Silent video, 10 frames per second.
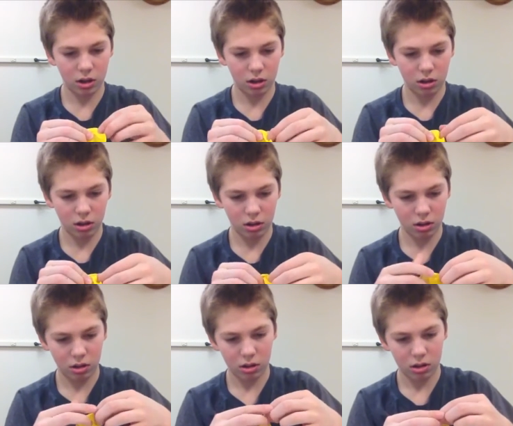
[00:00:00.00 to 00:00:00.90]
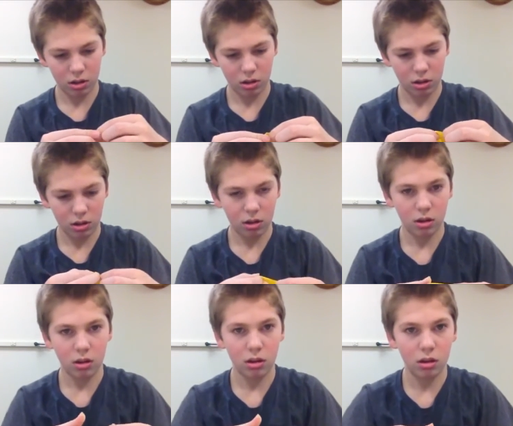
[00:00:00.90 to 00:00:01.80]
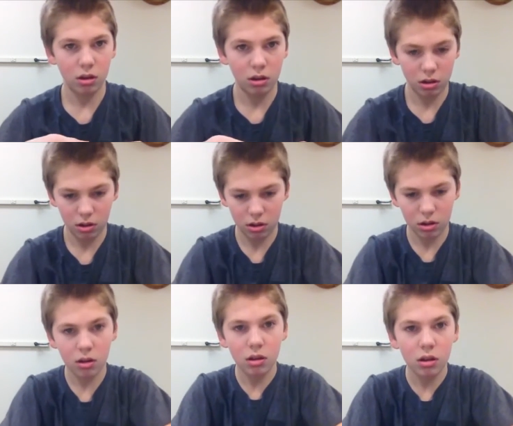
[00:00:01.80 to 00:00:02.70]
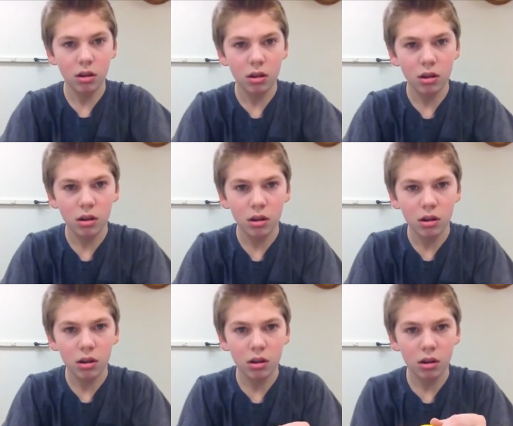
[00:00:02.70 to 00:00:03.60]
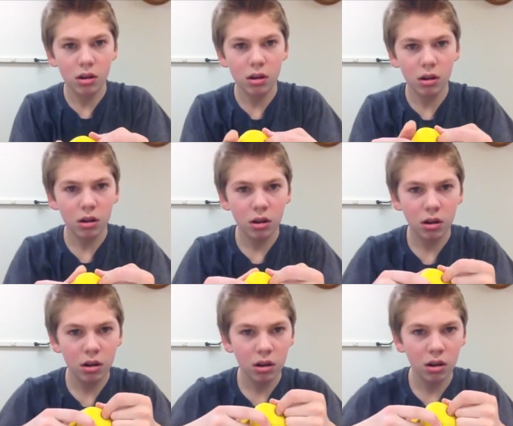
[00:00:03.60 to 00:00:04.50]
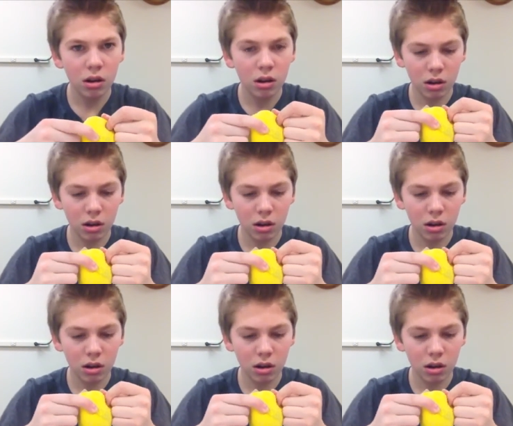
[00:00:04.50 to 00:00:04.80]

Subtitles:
Nobody speaks.